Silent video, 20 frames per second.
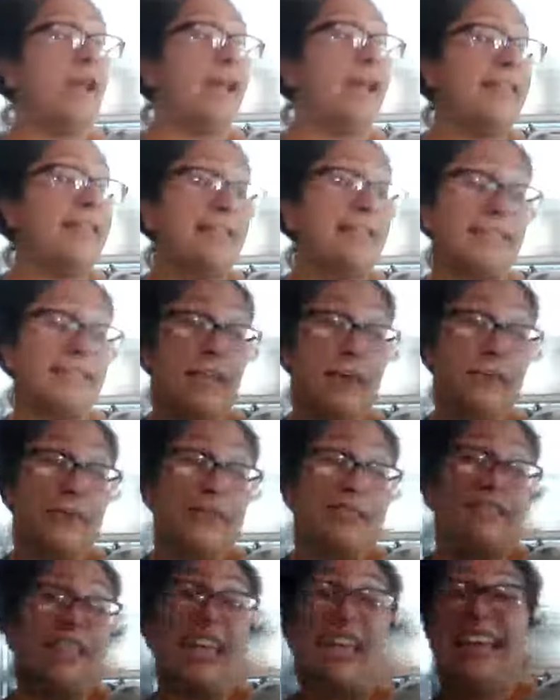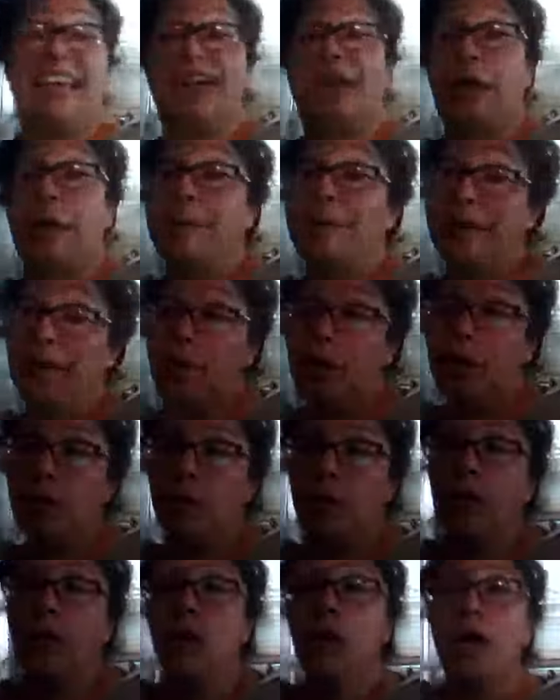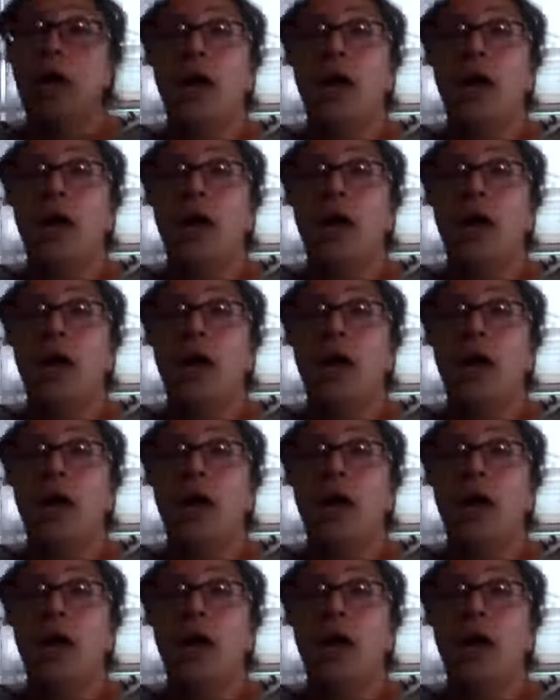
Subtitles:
and the second one is I Hear a Pickle.